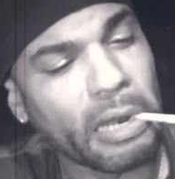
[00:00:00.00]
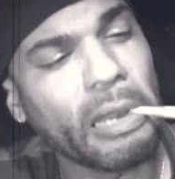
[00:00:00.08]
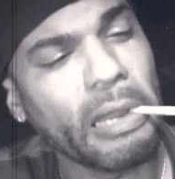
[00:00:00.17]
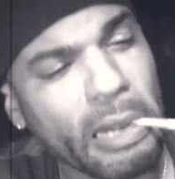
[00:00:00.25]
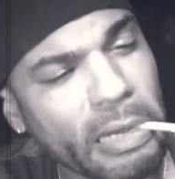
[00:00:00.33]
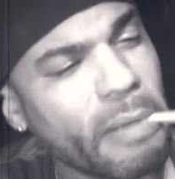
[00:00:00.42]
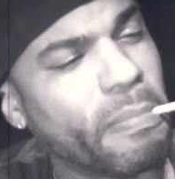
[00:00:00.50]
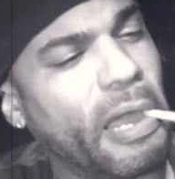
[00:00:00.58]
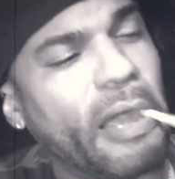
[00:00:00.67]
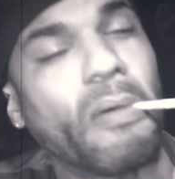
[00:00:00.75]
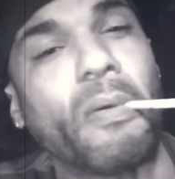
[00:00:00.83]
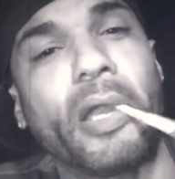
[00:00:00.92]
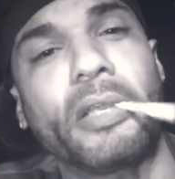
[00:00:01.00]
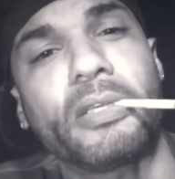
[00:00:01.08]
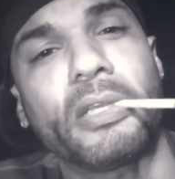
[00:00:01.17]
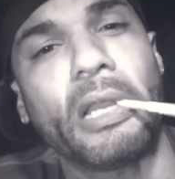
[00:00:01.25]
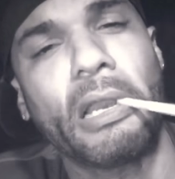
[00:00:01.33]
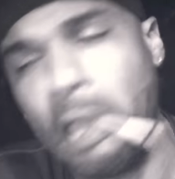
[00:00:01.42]
I like that black and white
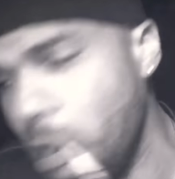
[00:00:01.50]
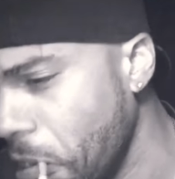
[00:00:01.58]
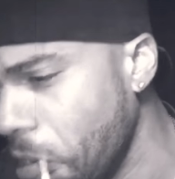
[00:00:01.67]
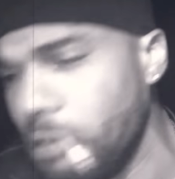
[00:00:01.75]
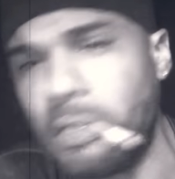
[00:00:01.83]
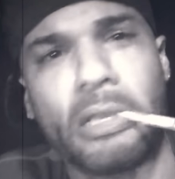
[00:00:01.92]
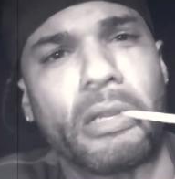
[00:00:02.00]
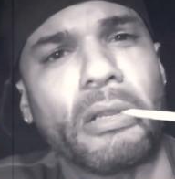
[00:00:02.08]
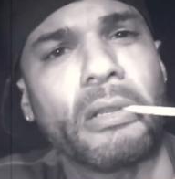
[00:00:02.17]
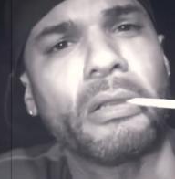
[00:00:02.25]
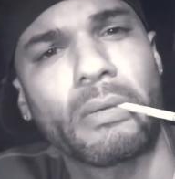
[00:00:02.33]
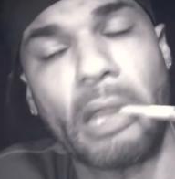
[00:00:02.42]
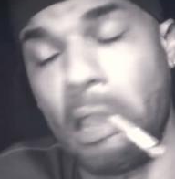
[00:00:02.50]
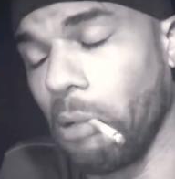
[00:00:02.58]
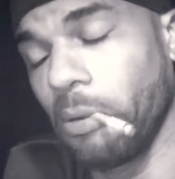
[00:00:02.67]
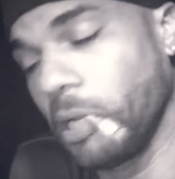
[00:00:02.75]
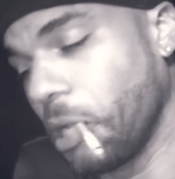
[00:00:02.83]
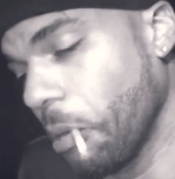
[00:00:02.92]
shit. I like that shit. Now,
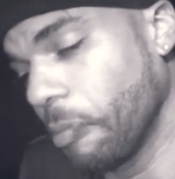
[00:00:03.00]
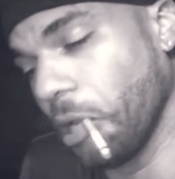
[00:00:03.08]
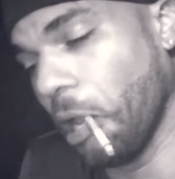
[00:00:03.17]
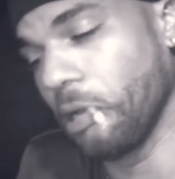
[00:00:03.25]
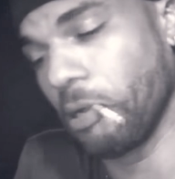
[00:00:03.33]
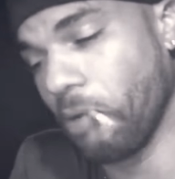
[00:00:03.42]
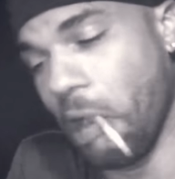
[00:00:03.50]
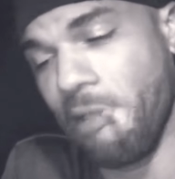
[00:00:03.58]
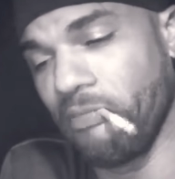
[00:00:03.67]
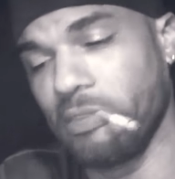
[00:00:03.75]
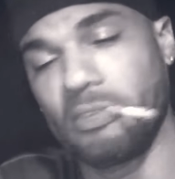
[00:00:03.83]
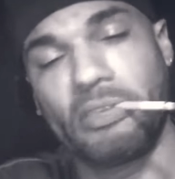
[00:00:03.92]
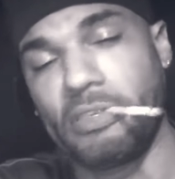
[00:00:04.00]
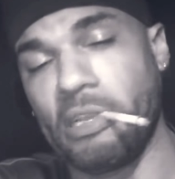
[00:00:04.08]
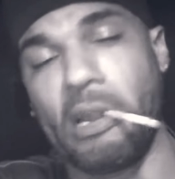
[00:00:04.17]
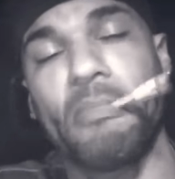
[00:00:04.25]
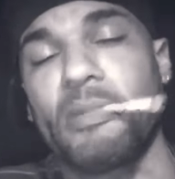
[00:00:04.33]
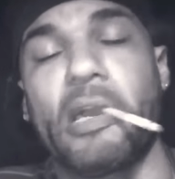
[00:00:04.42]
when it comes to like the graphics and
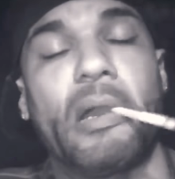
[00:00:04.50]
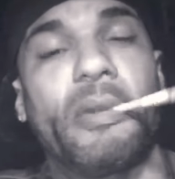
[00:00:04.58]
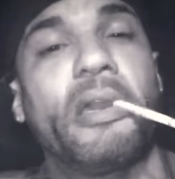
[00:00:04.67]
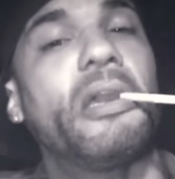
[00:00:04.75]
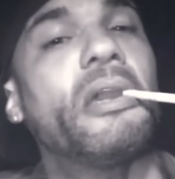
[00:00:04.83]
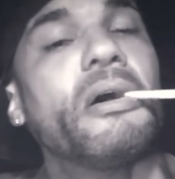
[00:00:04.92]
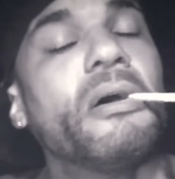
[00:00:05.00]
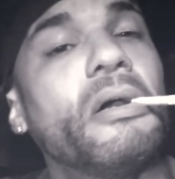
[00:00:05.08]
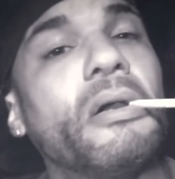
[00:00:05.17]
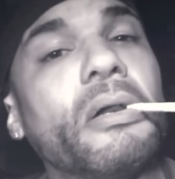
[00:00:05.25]
shit, I'm dumb as hell.